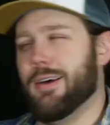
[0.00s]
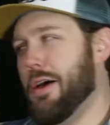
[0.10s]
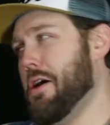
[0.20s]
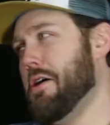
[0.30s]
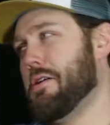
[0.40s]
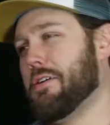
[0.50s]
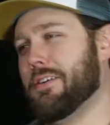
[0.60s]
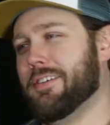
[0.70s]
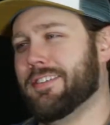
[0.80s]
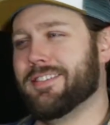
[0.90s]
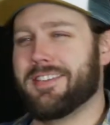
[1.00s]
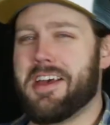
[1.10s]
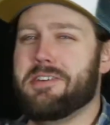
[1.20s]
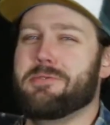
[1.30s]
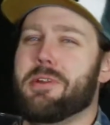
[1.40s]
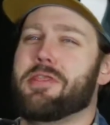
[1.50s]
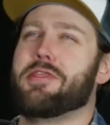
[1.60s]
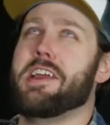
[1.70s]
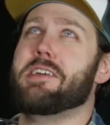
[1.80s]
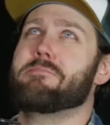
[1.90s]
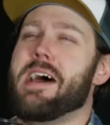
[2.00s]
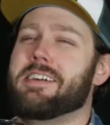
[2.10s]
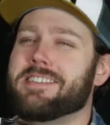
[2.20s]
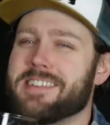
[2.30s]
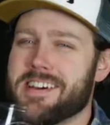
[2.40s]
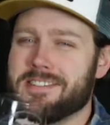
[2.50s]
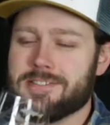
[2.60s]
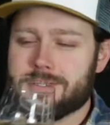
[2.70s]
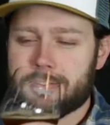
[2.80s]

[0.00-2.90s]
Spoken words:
Ugh. I don't even want to think about it now.